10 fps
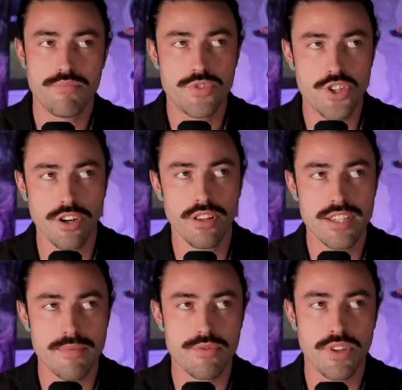
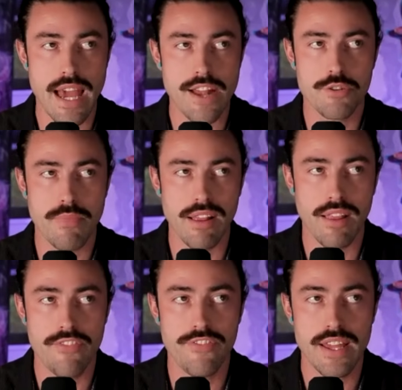journalism has really entered my
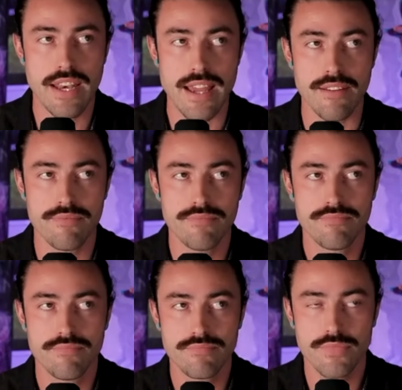life in a
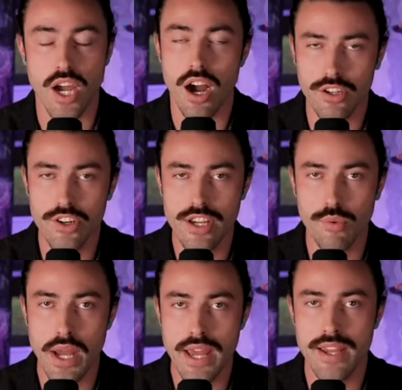concrete
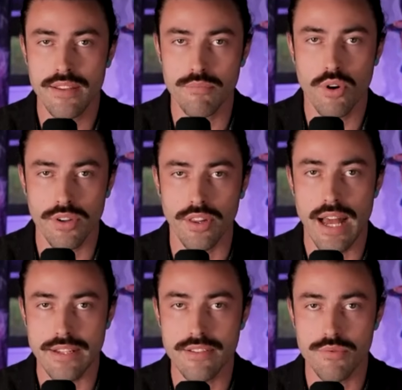way and more in the
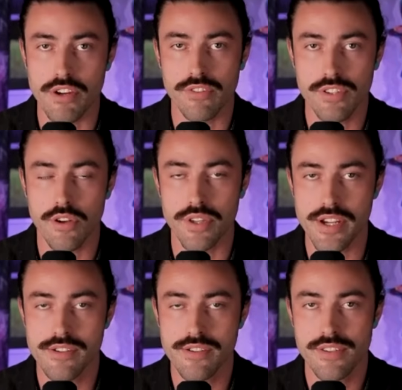last three or so
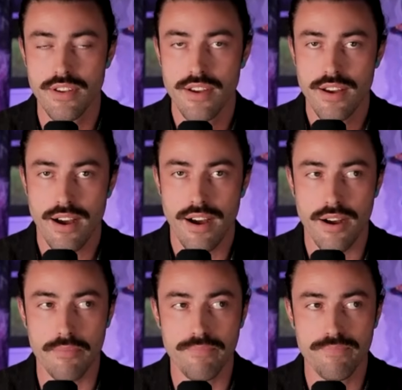years.
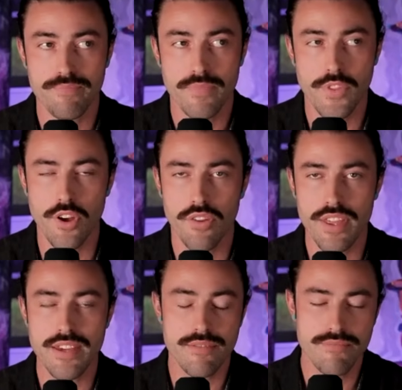Um, though
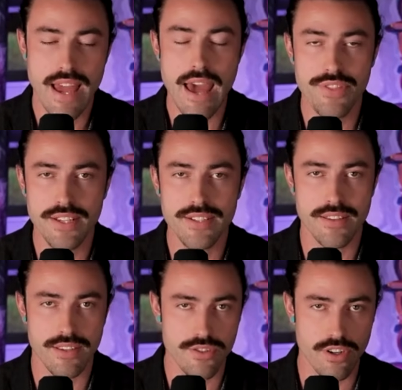the ethics
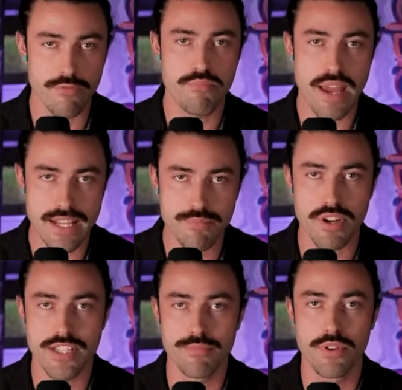and the sort of base
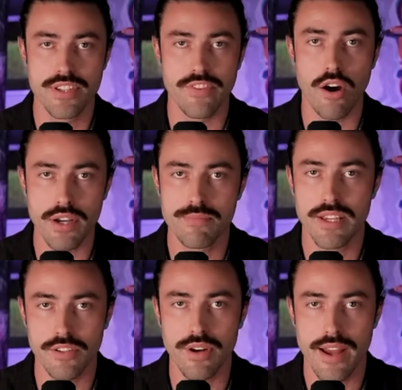principles have always
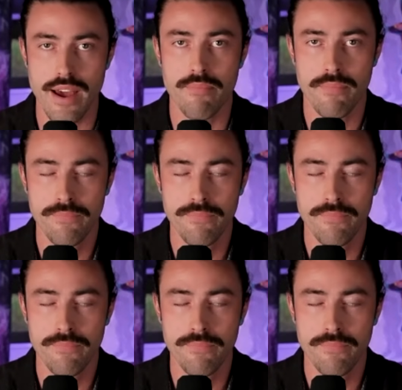been who I am.